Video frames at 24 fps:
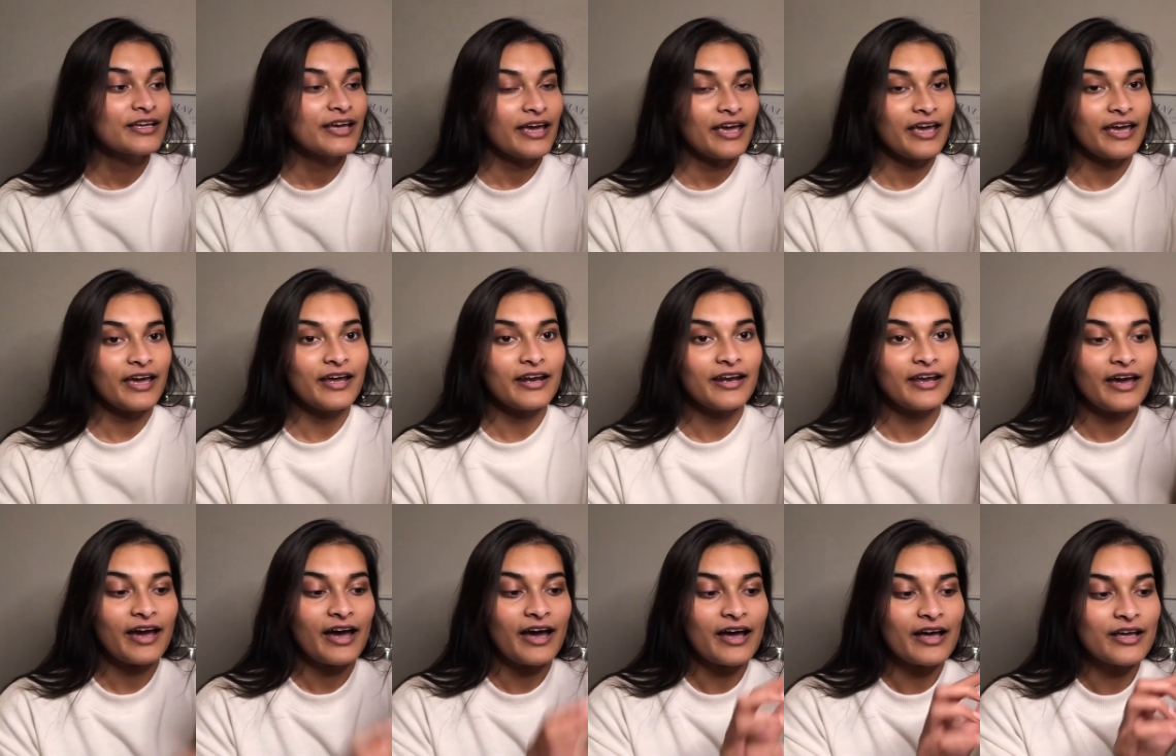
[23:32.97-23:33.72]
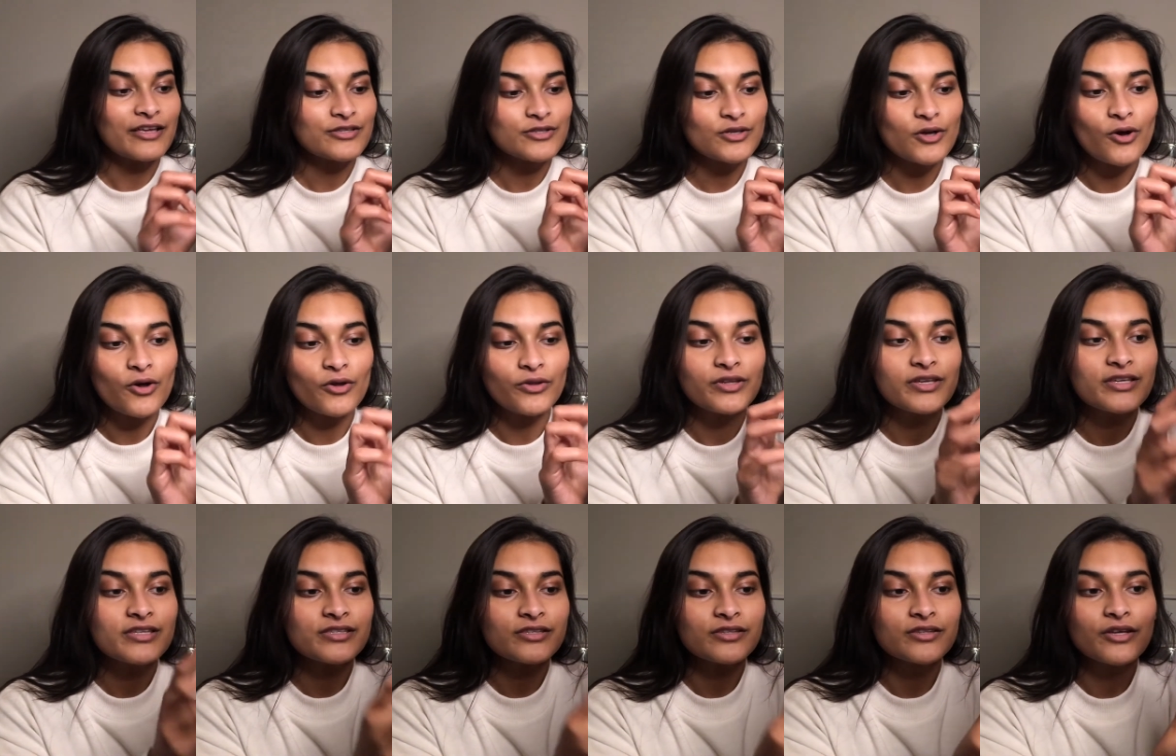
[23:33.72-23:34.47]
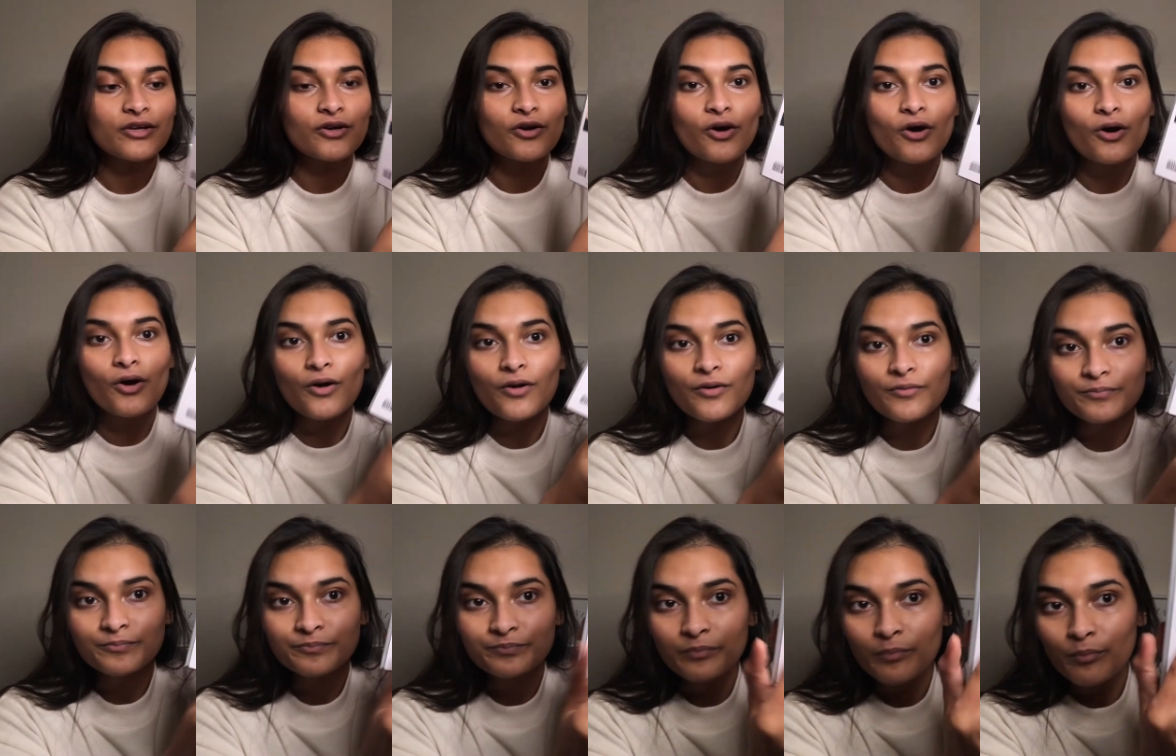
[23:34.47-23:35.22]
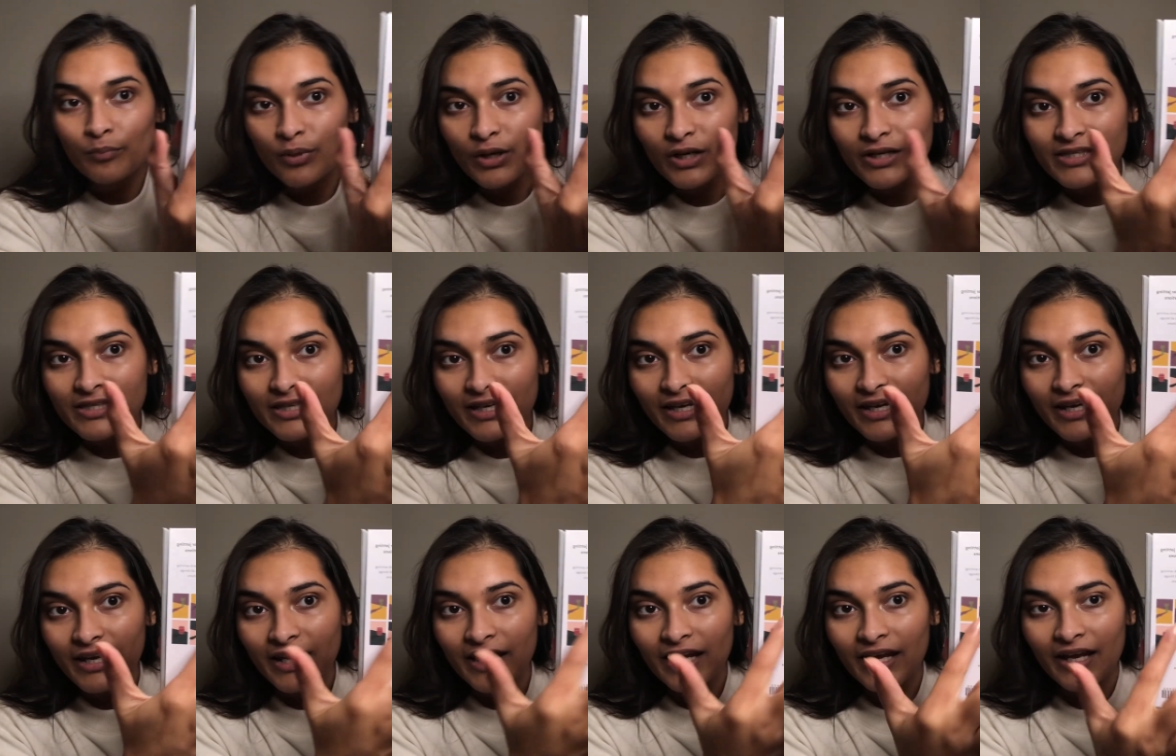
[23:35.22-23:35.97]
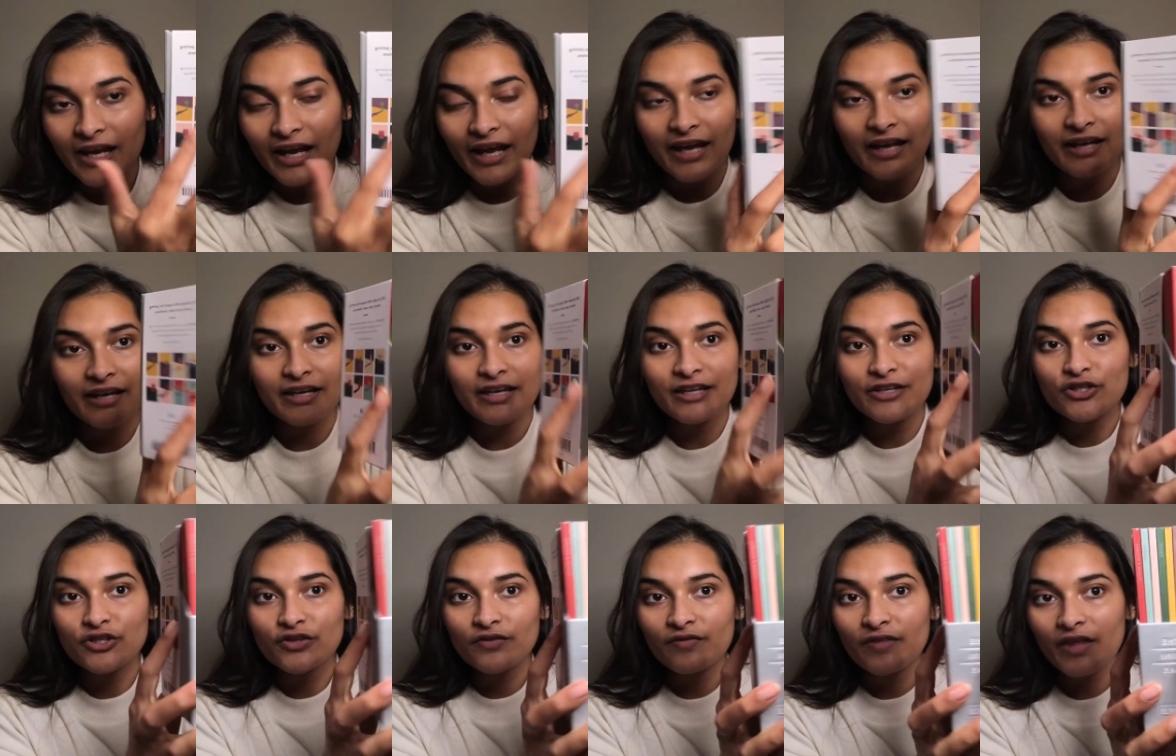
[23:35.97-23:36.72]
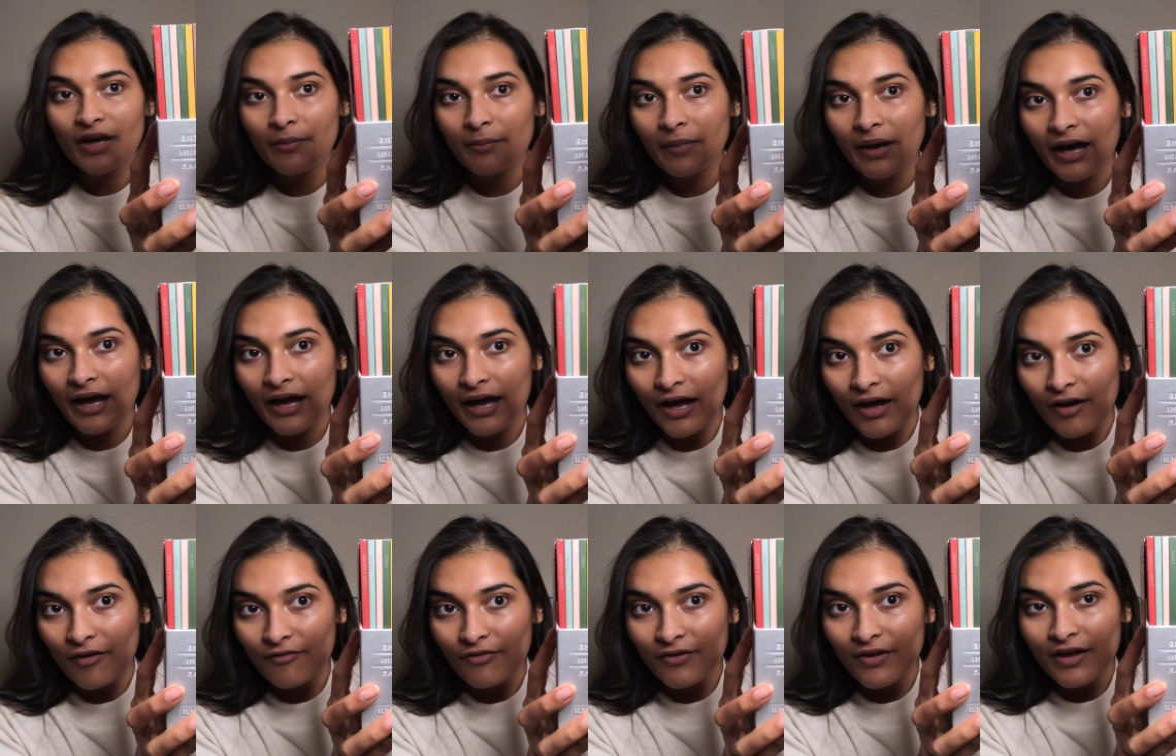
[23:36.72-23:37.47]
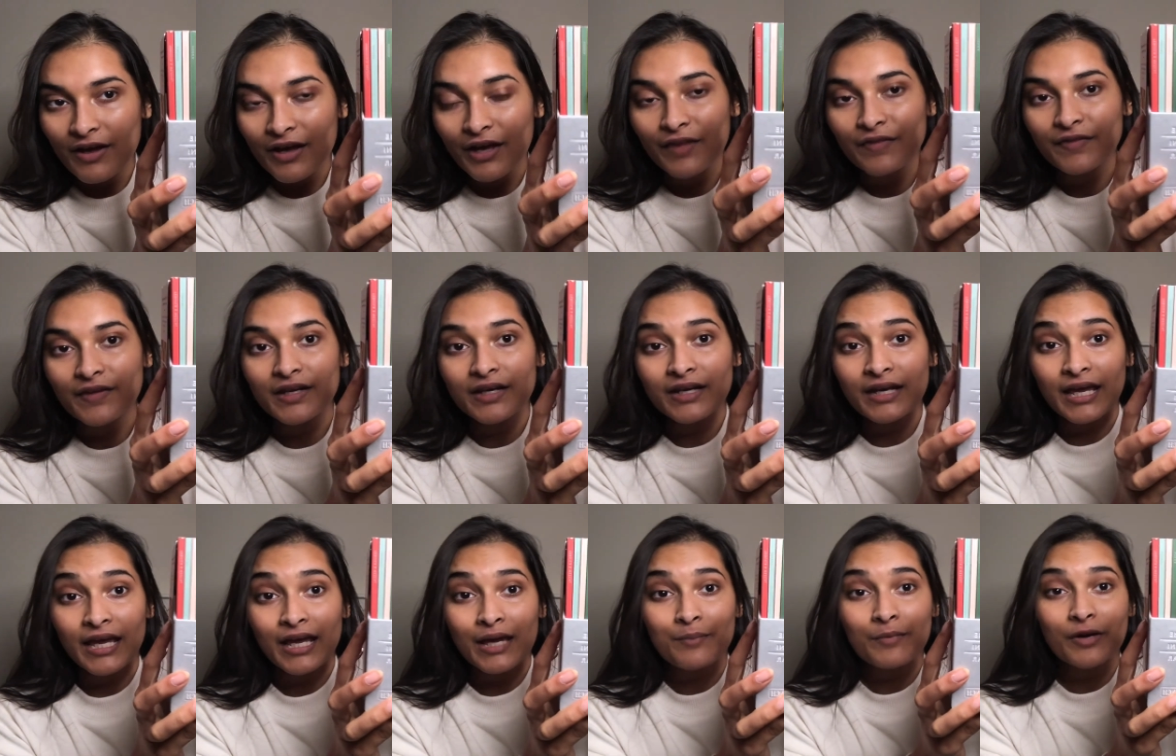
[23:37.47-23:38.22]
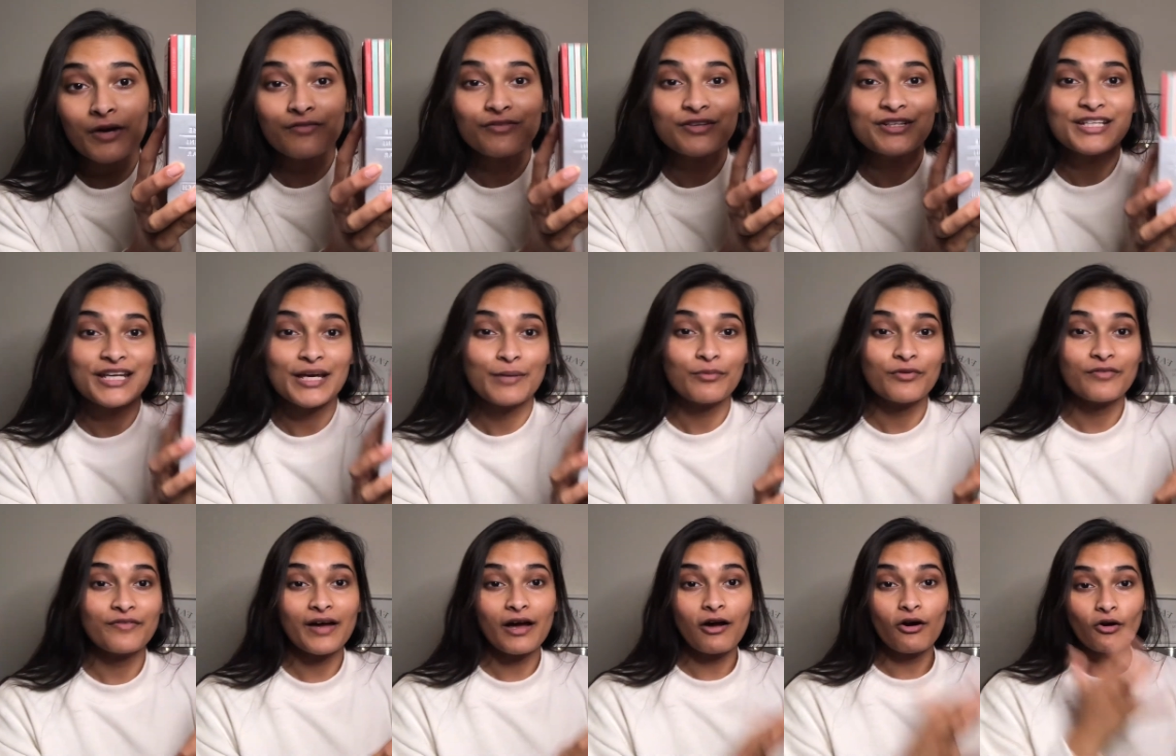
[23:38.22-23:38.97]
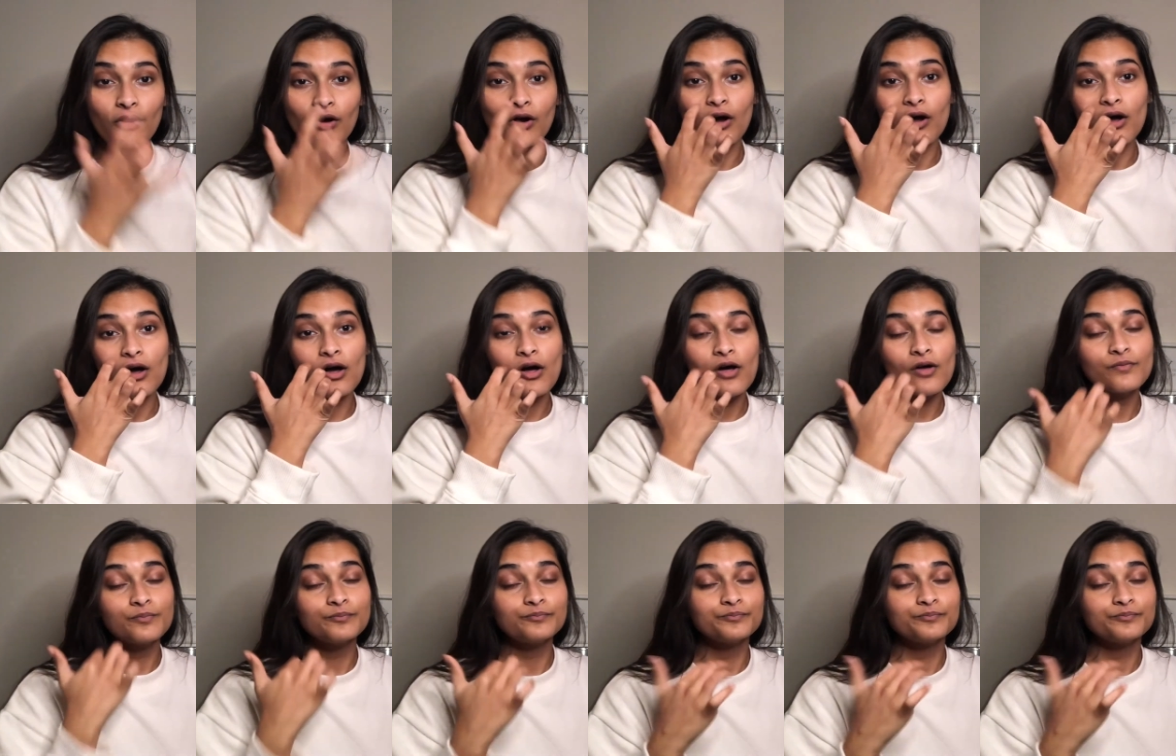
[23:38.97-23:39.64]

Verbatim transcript: and it has all these little books in it and each of them have the name of the type of alcohol